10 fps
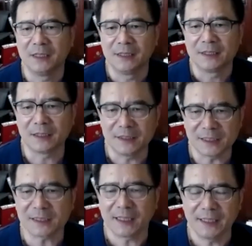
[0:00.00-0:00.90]
So in
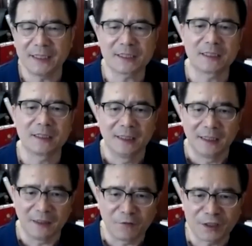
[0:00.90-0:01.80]
this case,
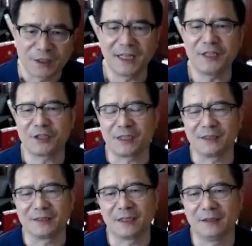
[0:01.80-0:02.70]

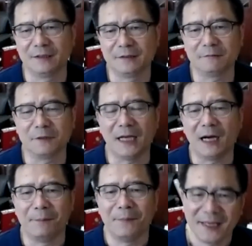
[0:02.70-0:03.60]
refrigeration. So we
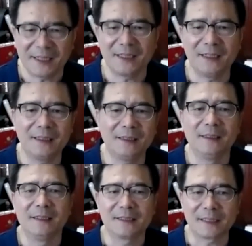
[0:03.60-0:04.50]
are making
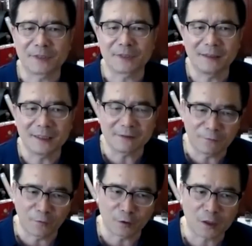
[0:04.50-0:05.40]
something
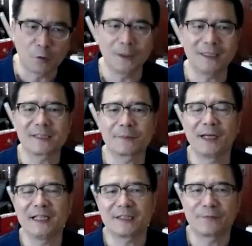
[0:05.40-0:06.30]
for the cooling
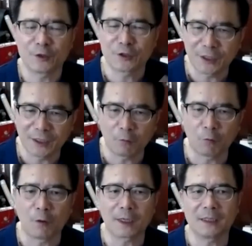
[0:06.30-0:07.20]
space for chilled
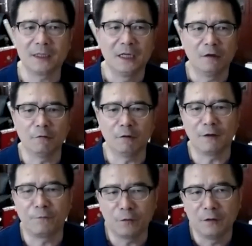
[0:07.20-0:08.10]
water or
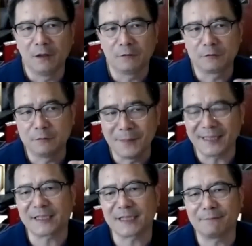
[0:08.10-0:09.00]
to
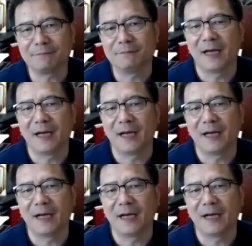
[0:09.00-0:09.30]
make some